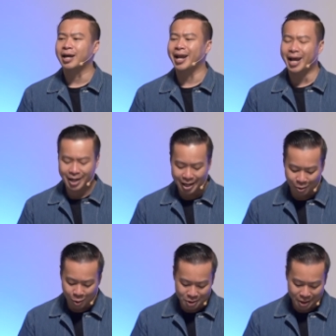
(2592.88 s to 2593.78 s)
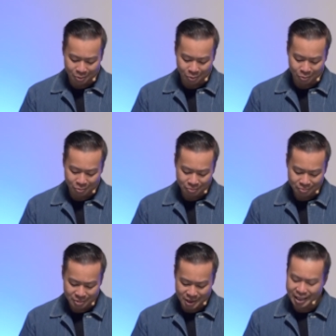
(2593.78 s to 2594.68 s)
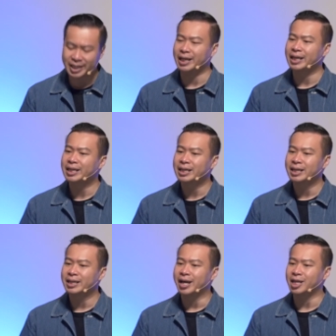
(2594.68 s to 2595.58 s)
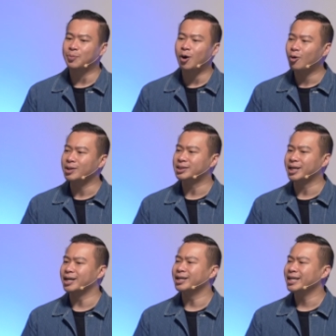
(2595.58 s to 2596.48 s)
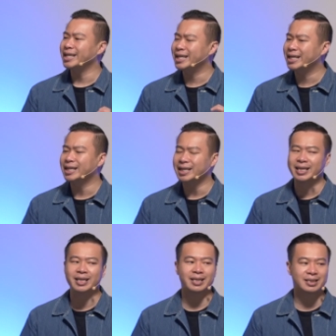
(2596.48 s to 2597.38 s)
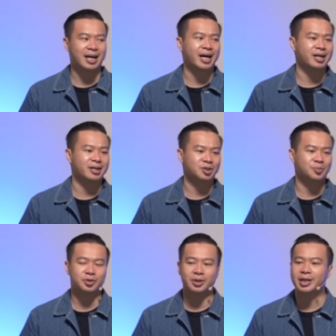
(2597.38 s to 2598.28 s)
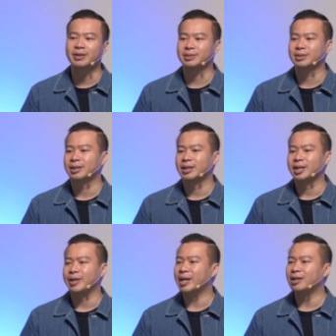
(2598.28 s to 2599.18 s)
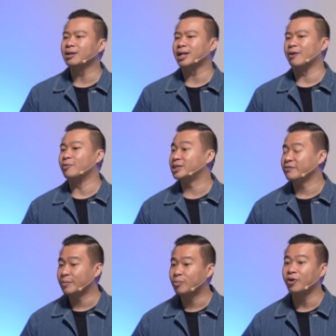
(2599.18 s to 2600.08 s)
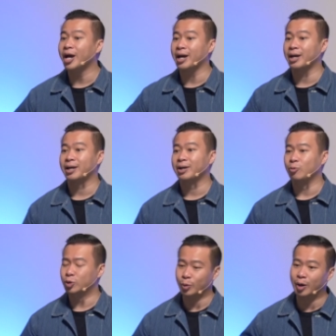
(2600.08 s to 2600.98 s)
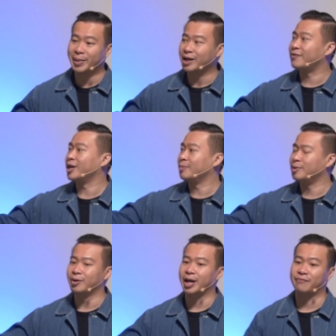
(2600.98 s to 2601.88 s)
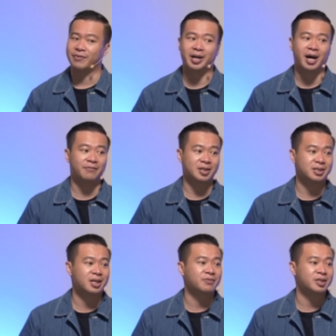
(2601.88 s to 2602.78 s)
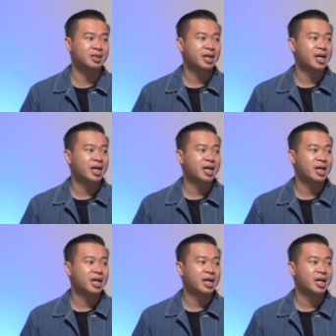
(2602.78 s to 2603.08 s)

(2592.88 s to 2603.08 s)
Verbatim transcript: And then it goes into seeking. As Paul would say, eagerly desire the spiritual gifts. It may look like receiving prayer, which we will make available at the front after service.